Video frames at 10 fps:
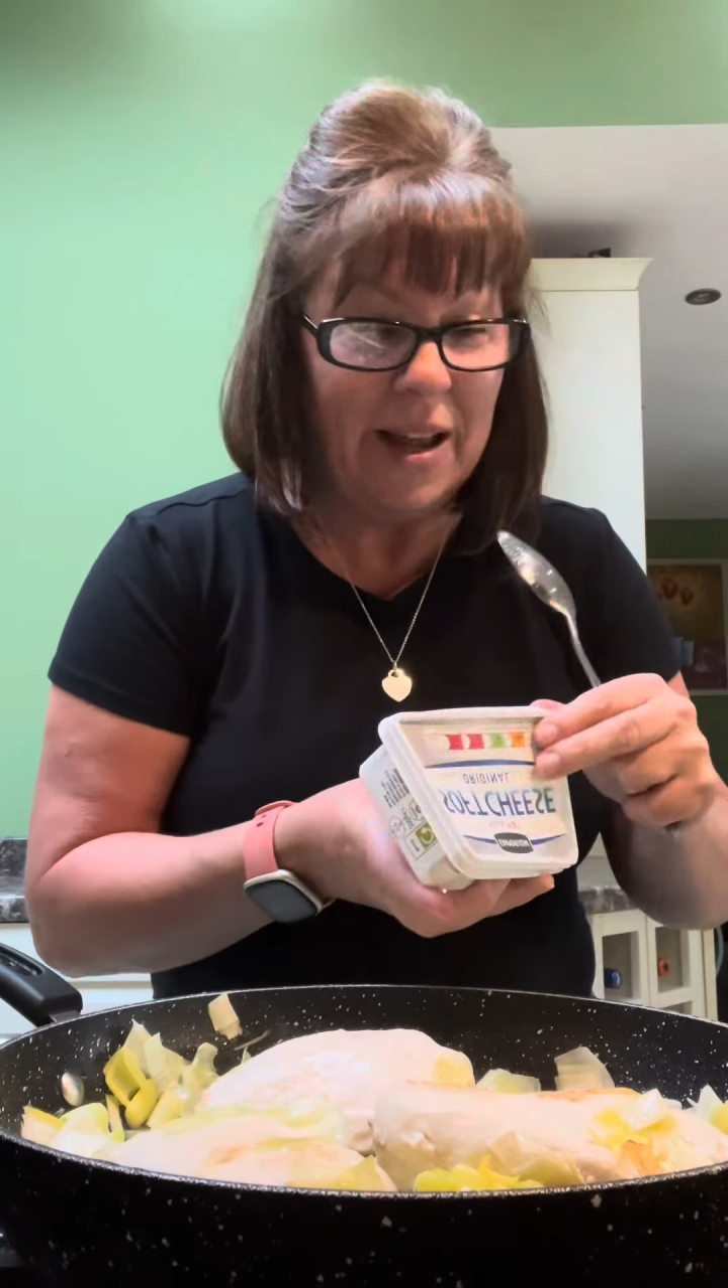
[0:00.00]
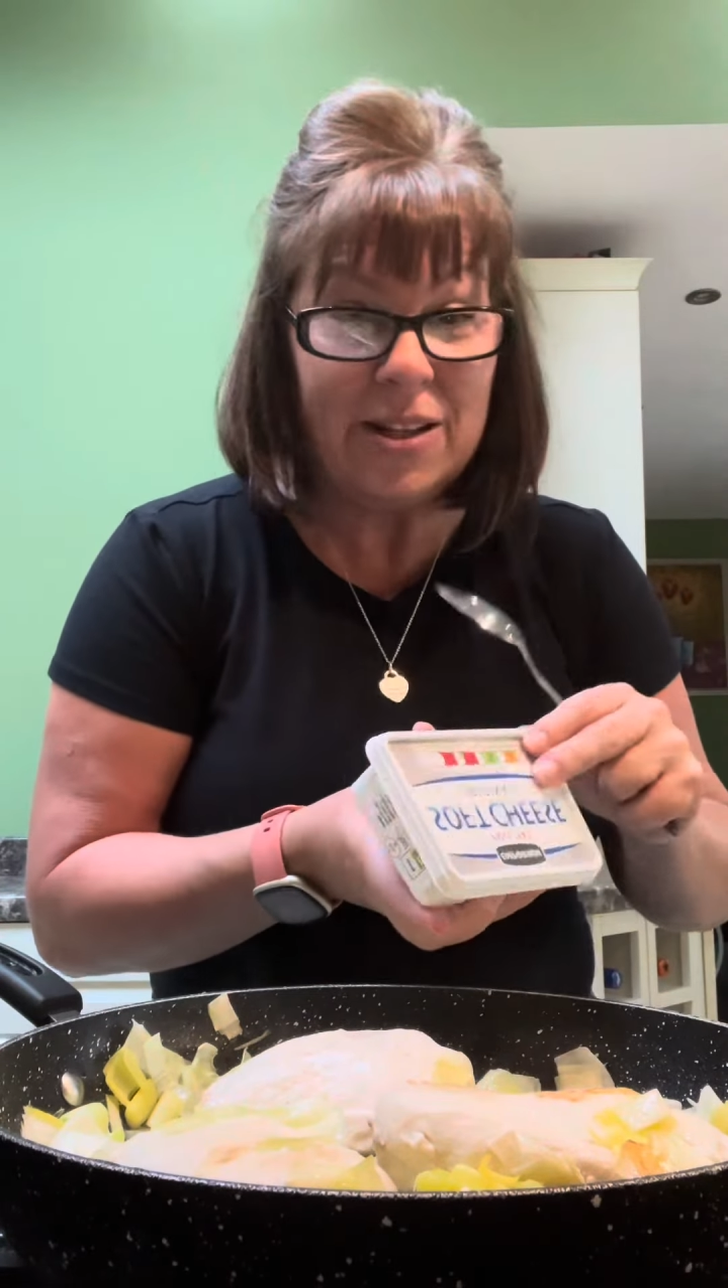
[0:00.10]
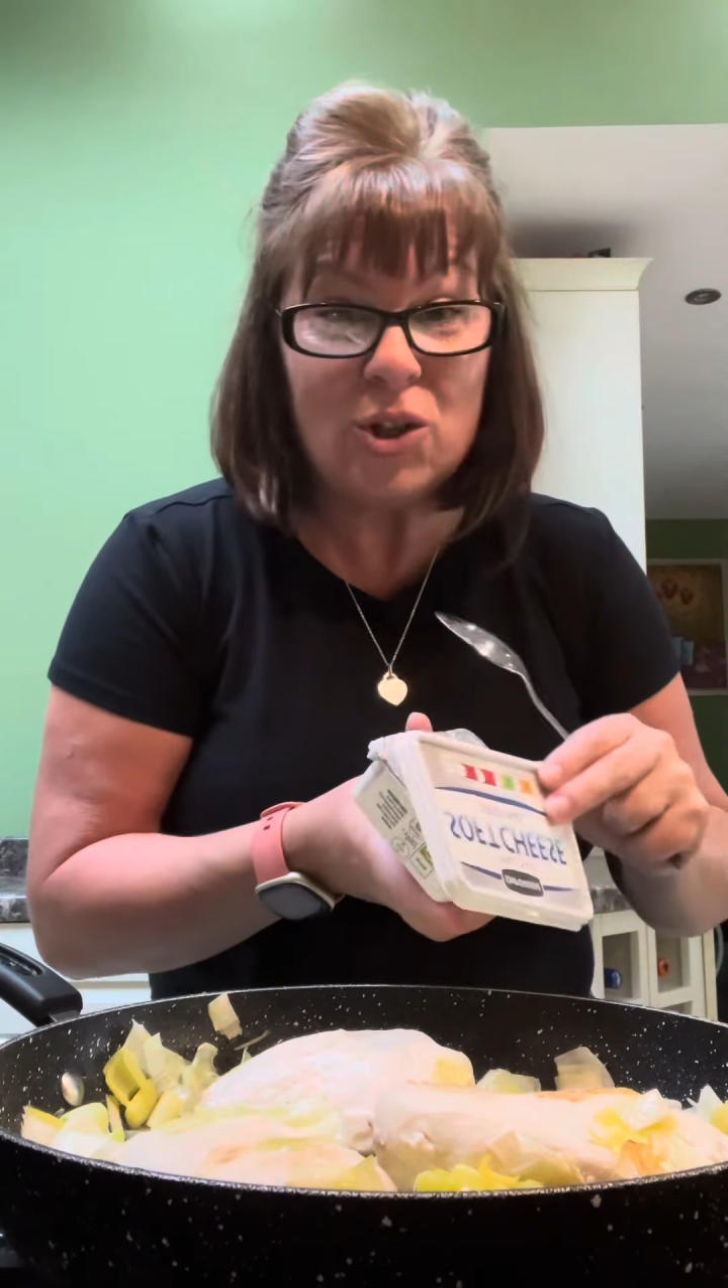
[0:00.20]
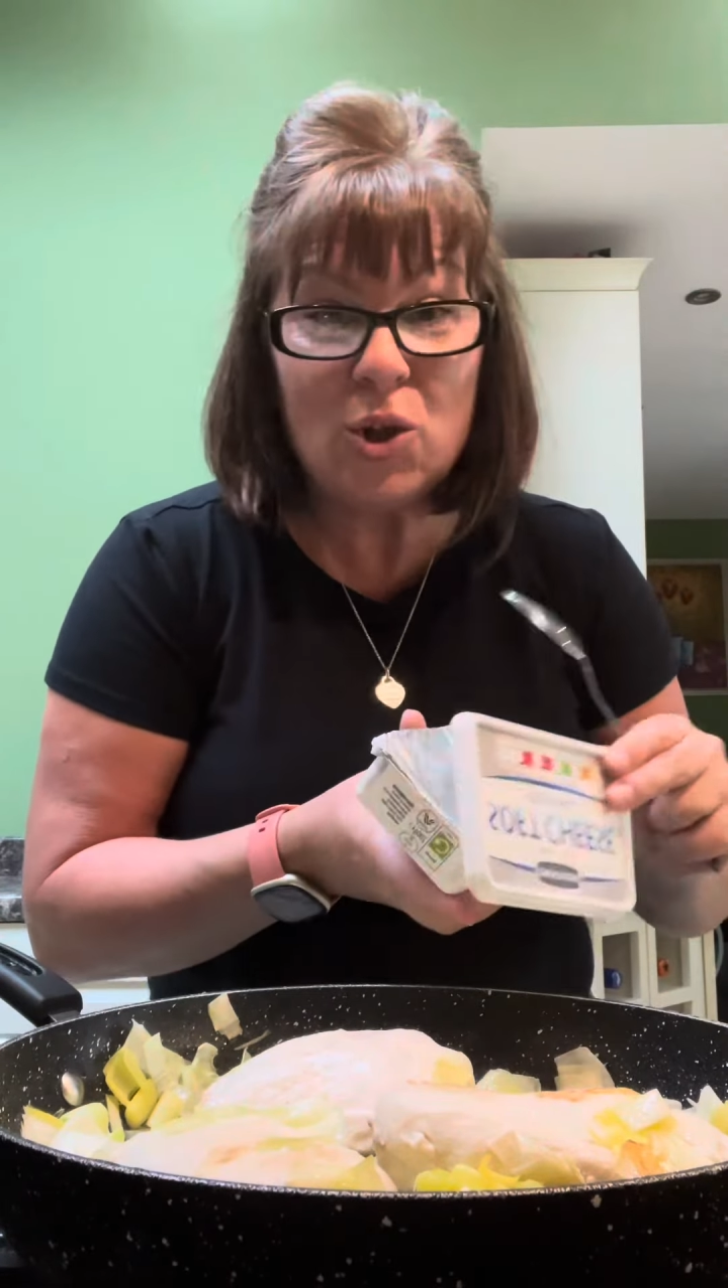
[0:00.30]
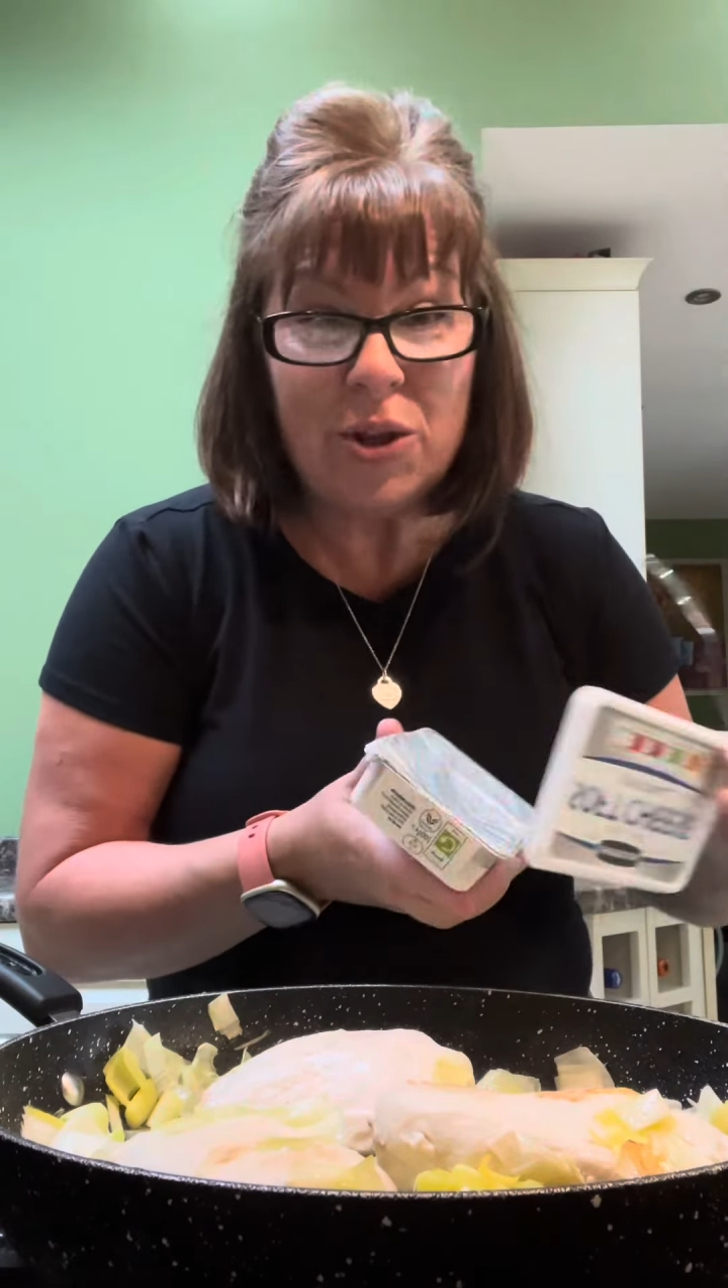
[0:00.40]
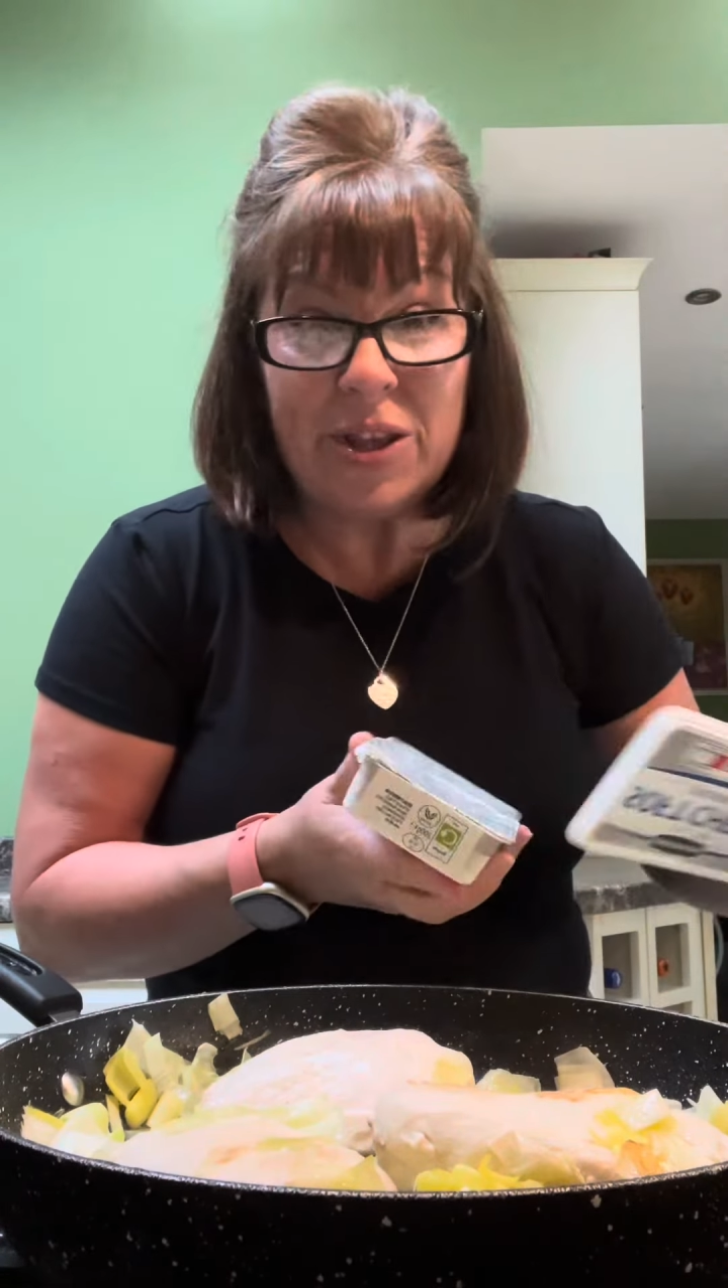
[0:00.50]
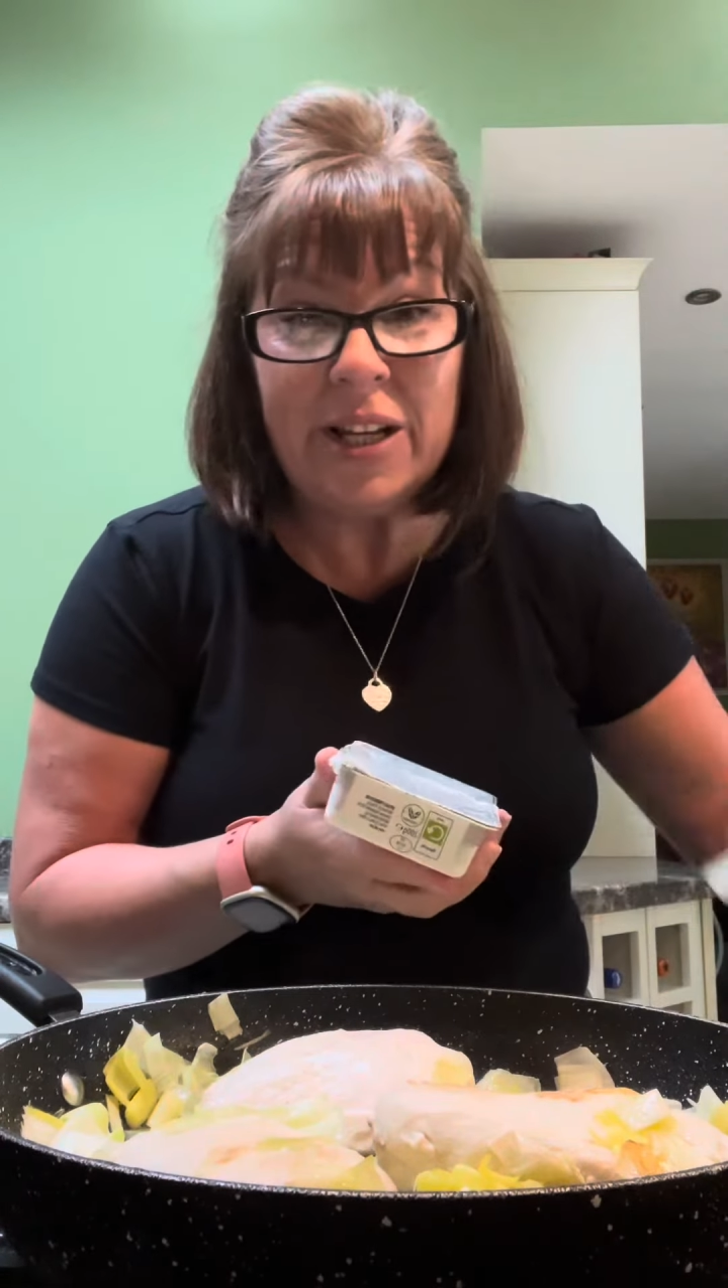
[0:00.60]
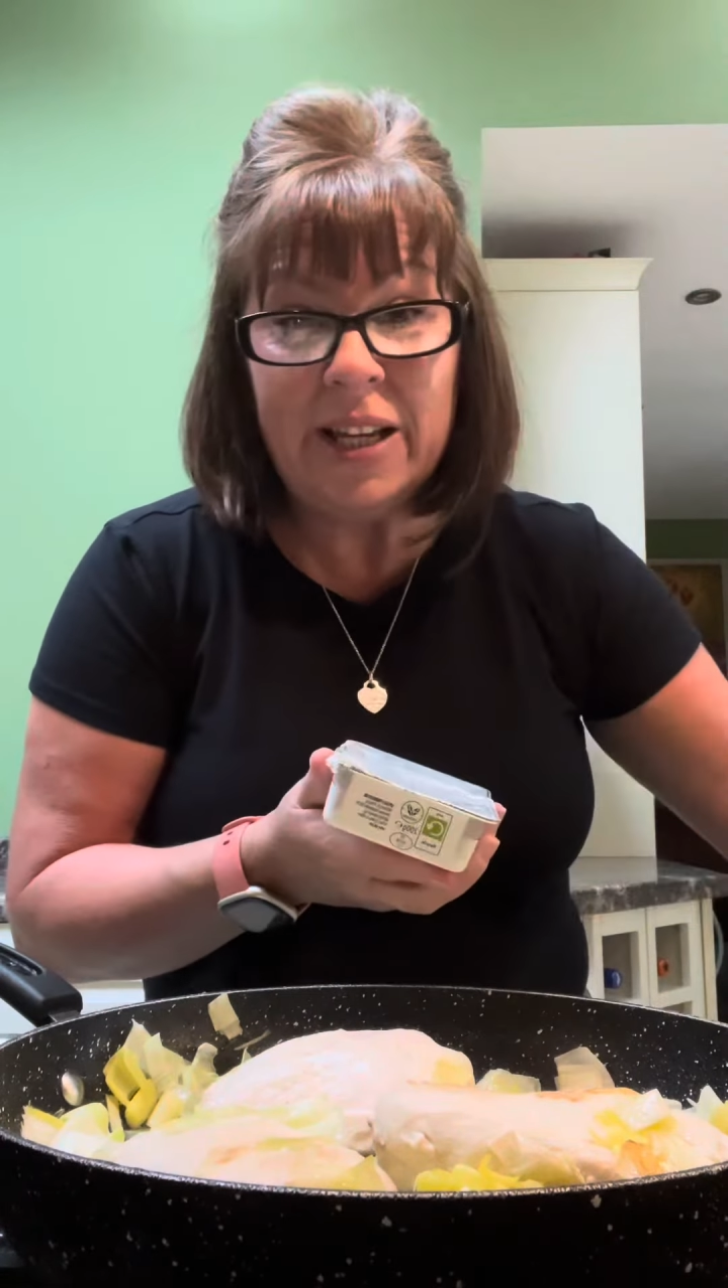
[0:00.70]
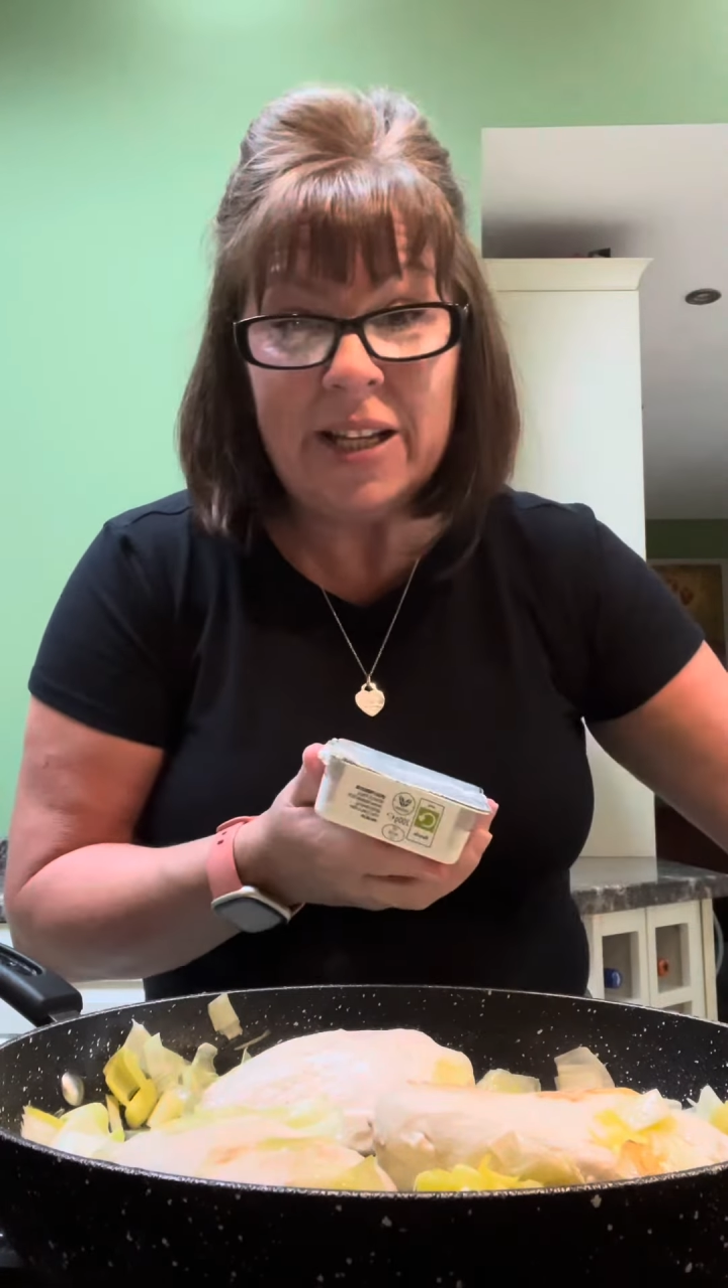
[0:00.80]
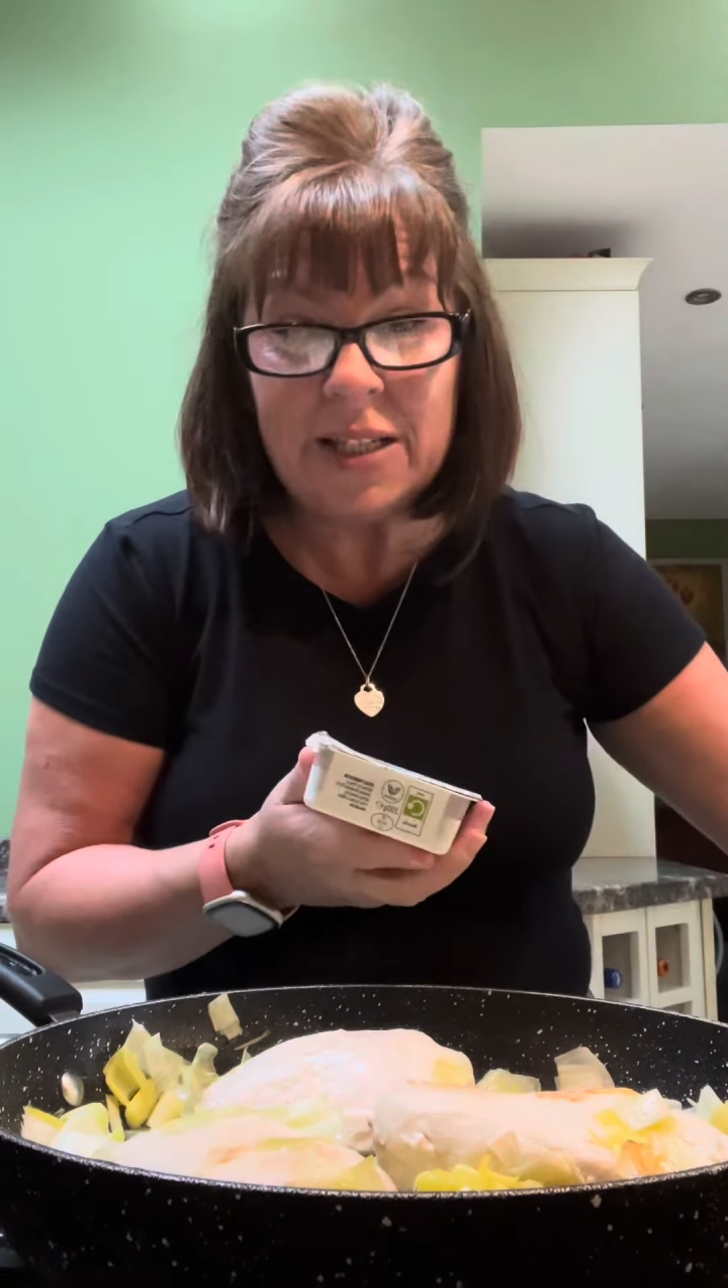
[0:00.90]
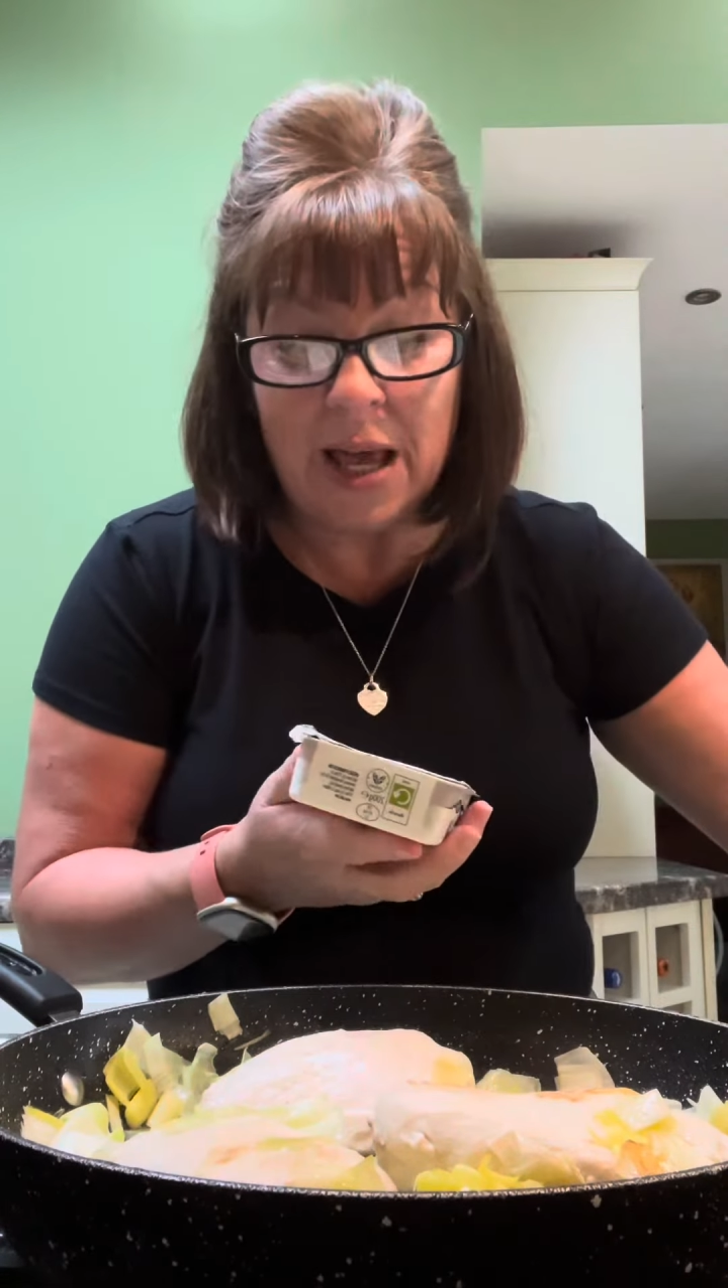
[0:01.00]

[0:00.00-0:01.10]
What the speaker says: And so the leeks